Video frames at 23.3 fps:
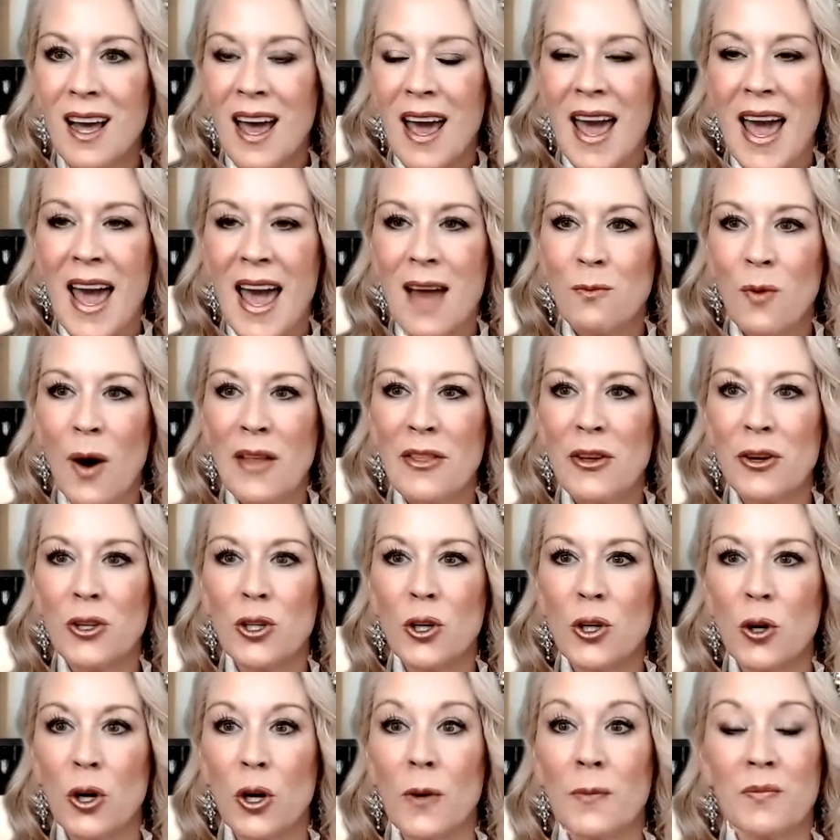And whether
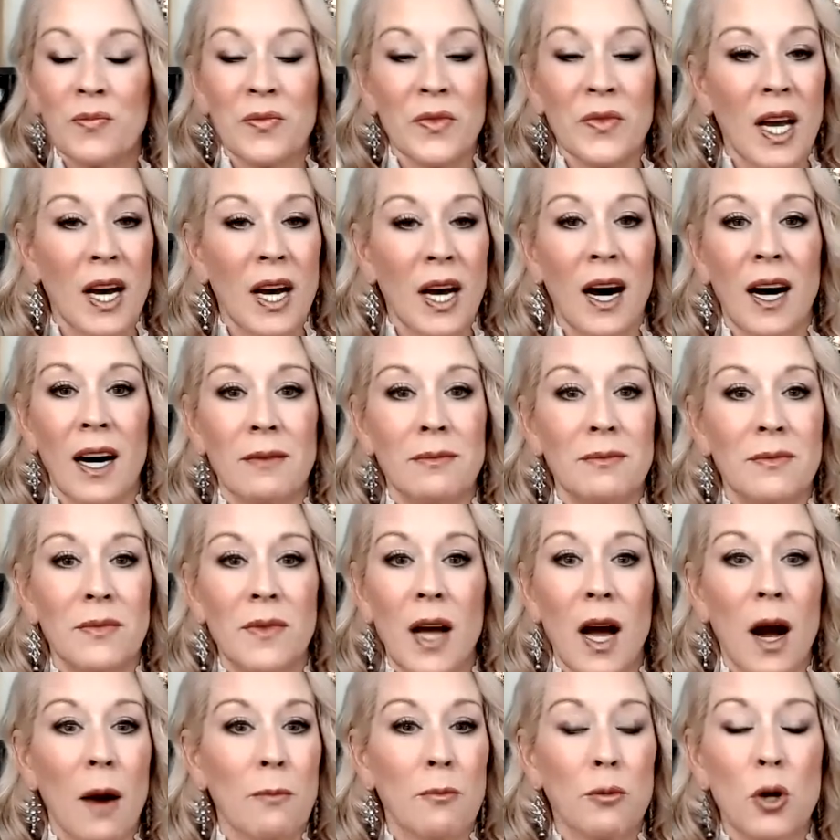you're
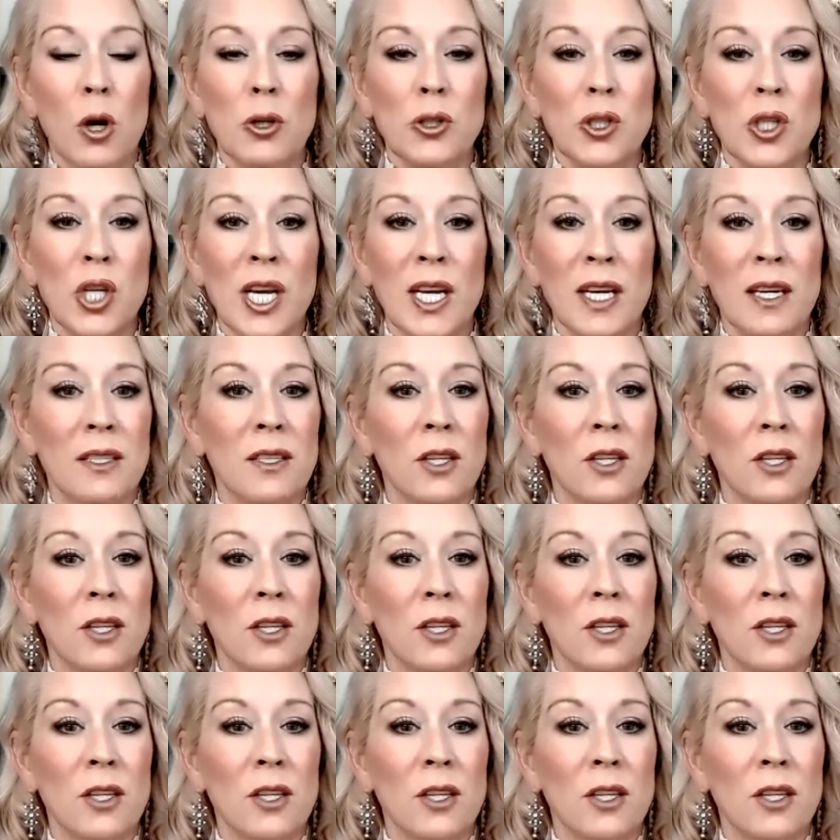approaching